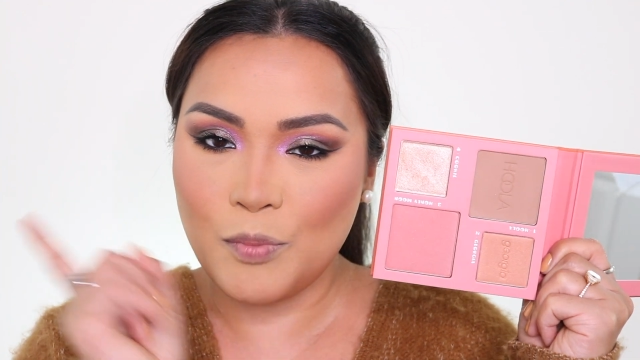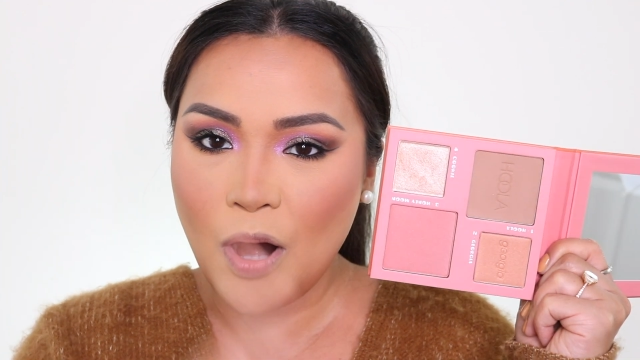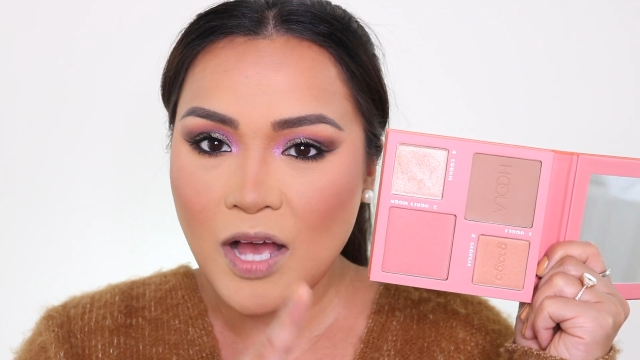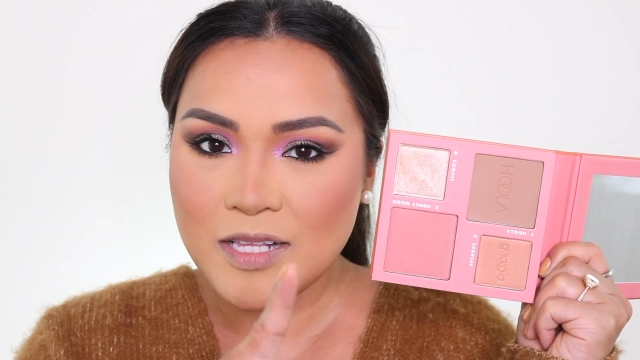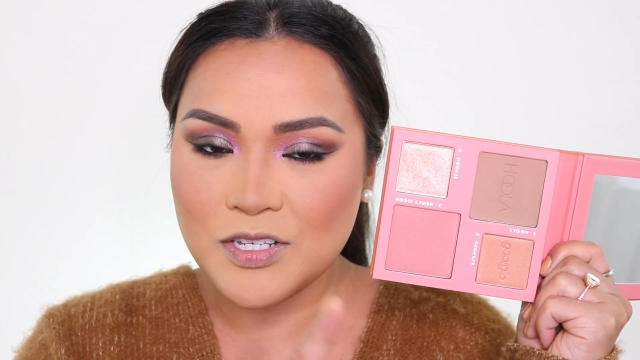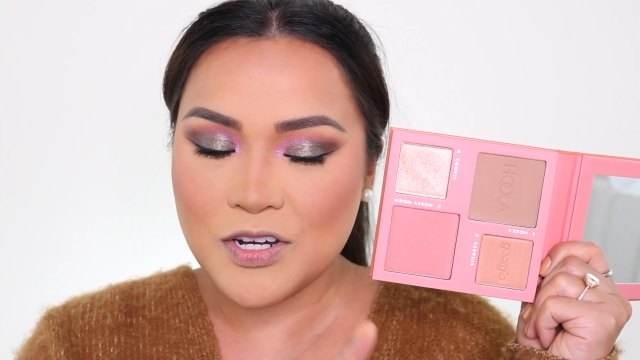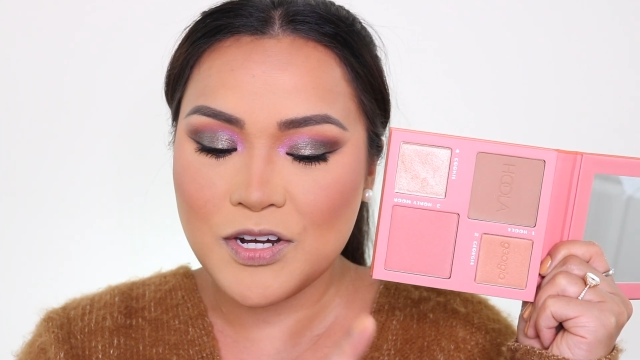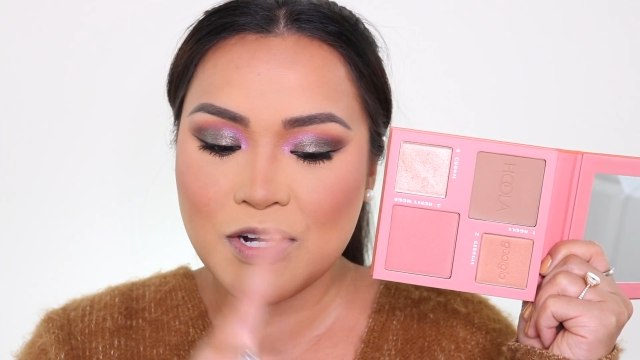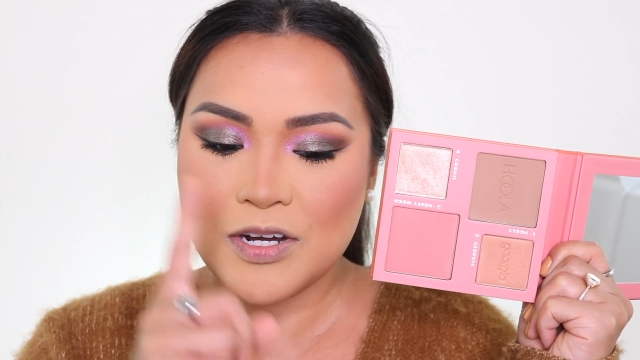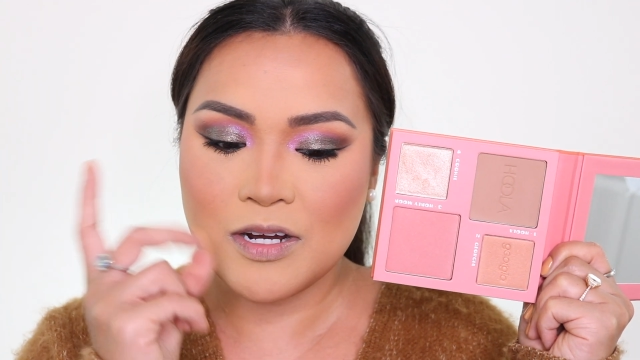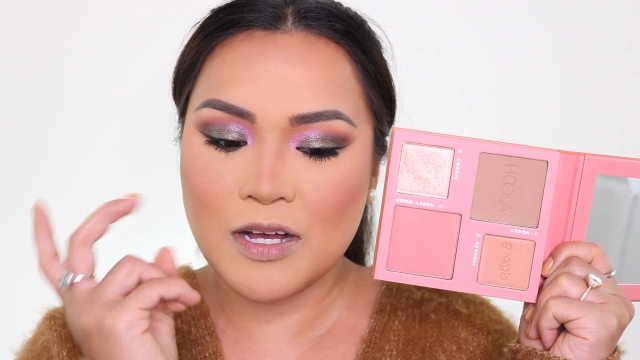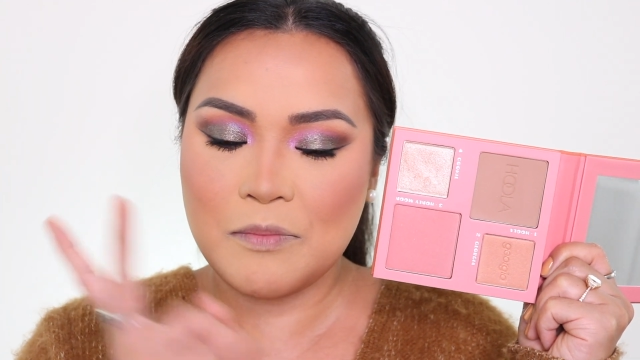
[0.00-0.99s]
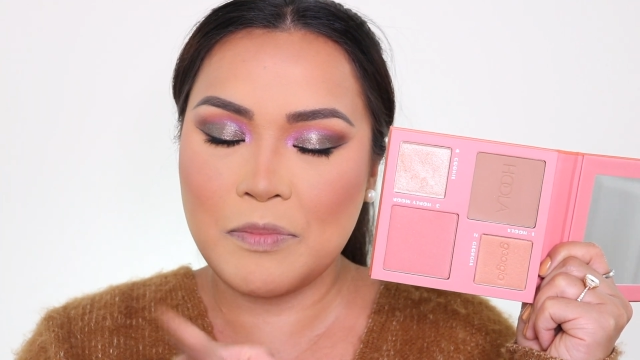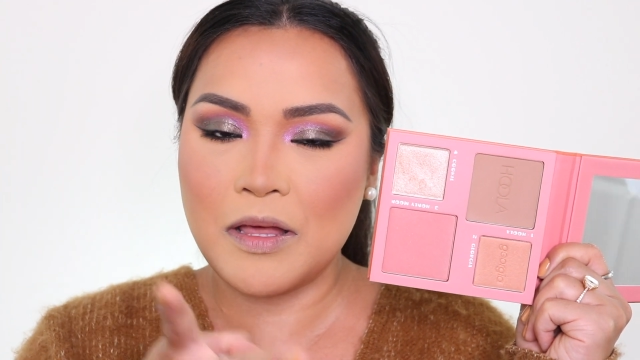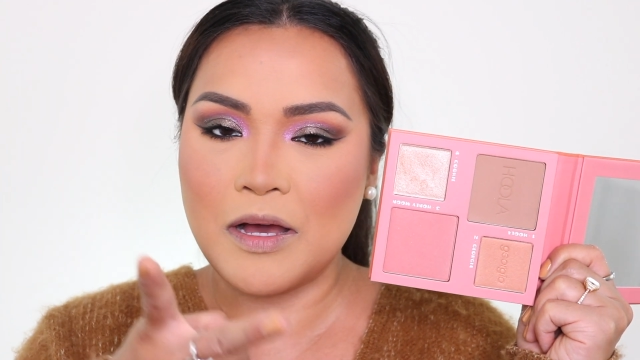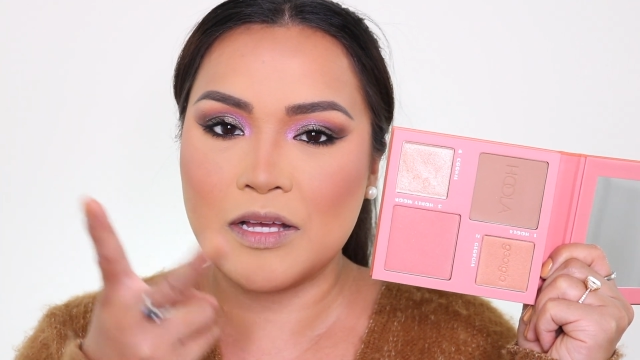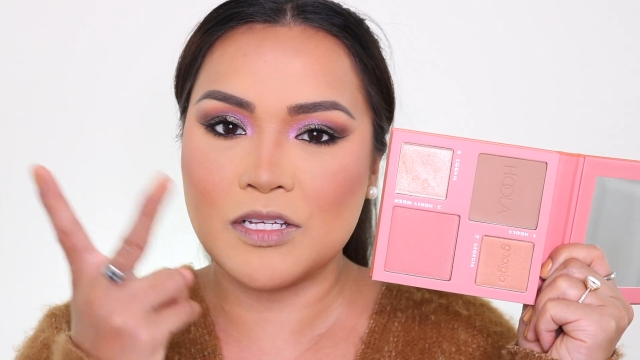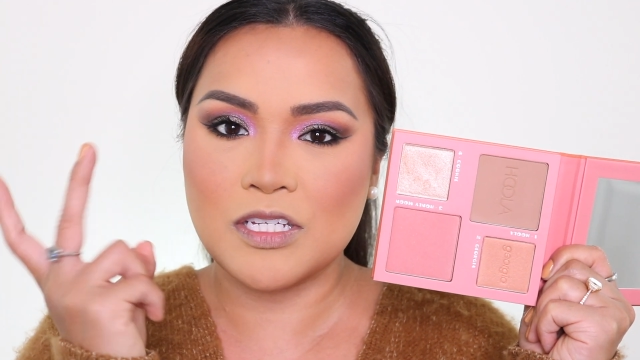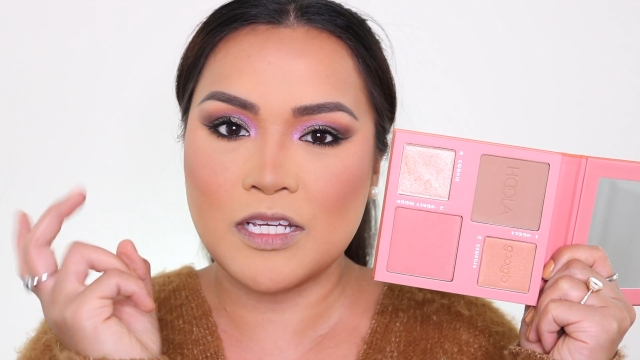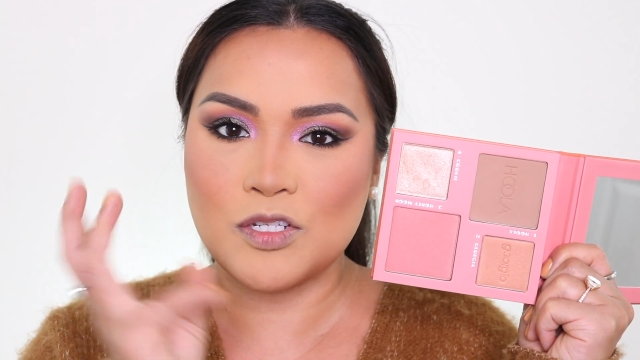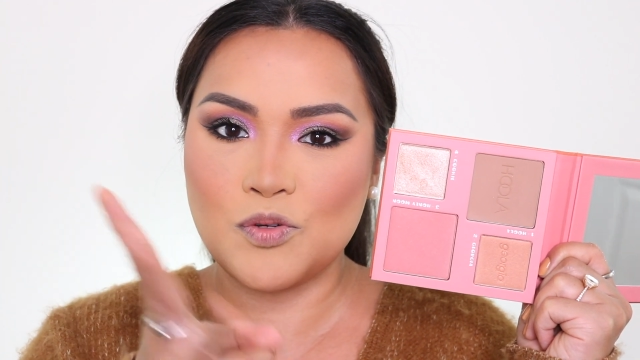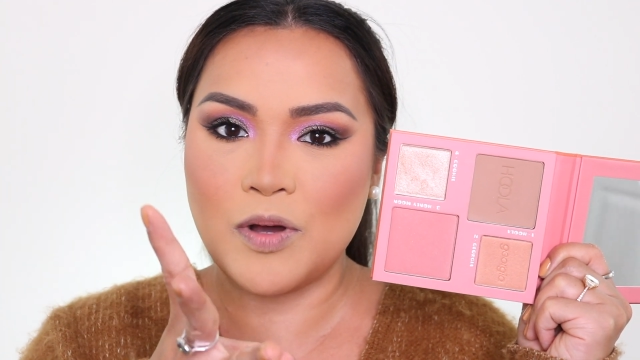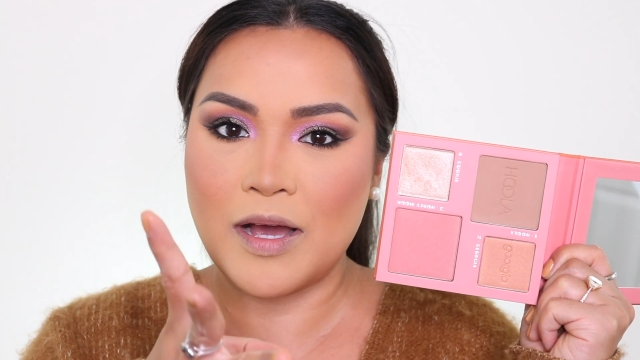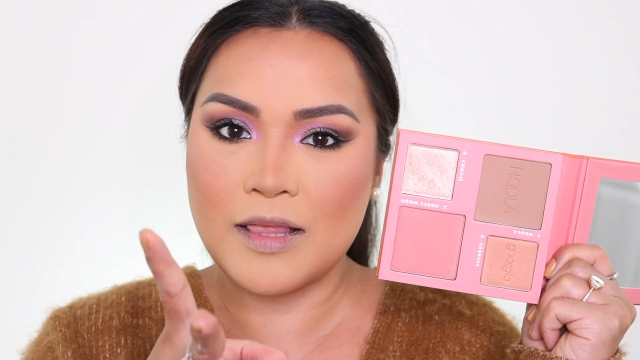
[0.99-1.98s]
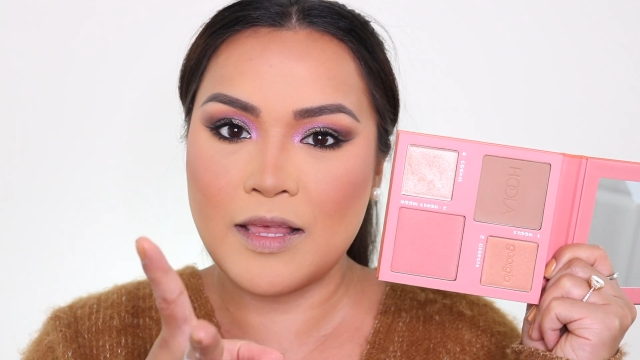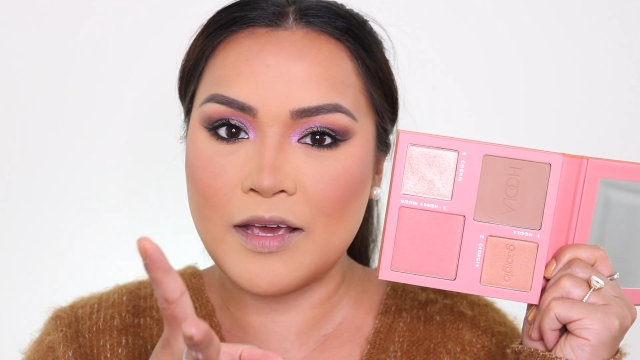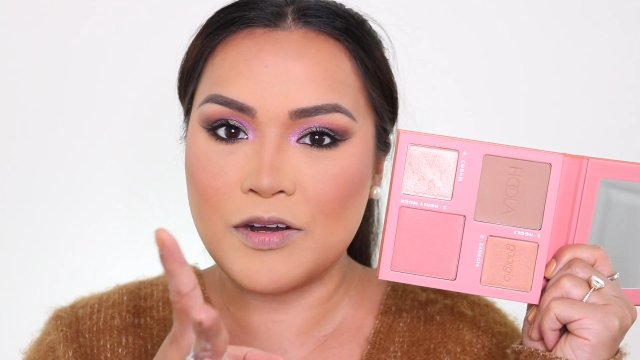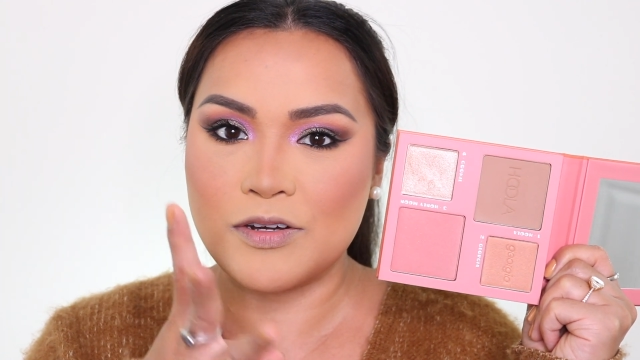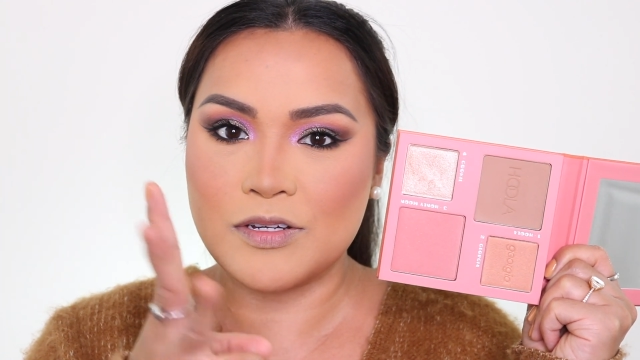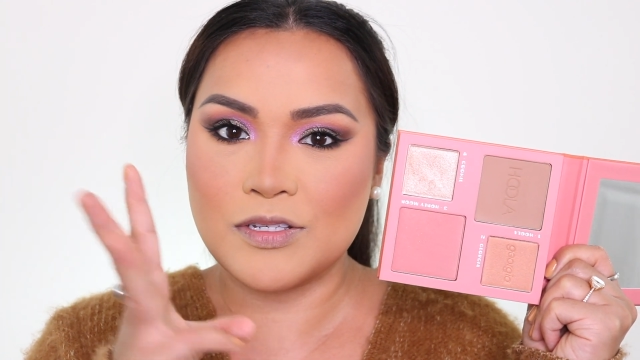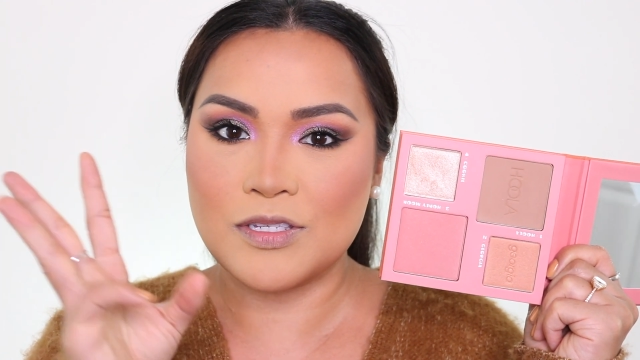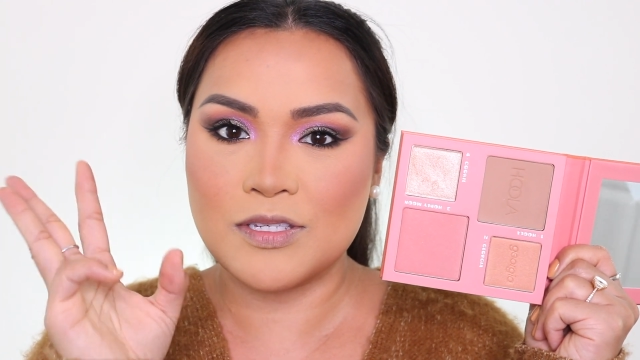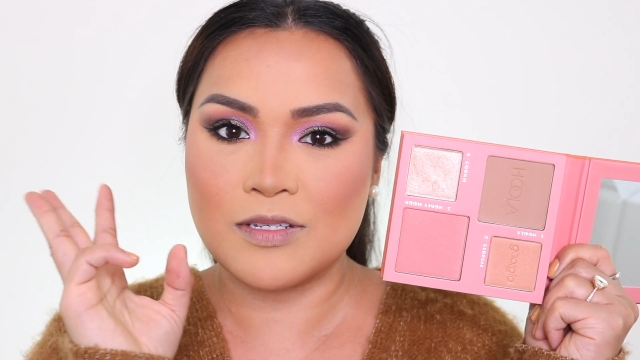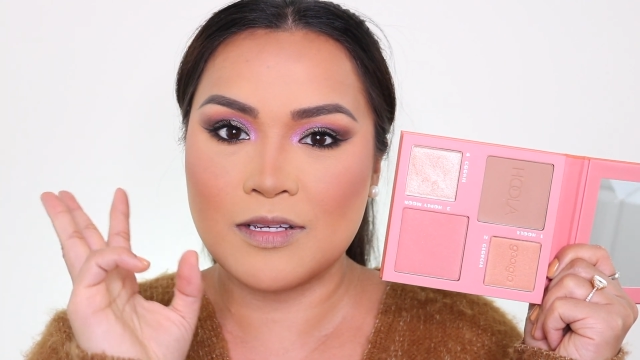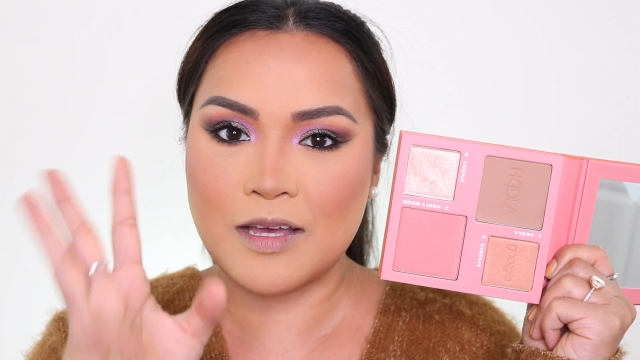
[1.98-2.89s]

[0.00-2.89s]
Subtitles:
Bronzer, a blush, and 2 highlighters.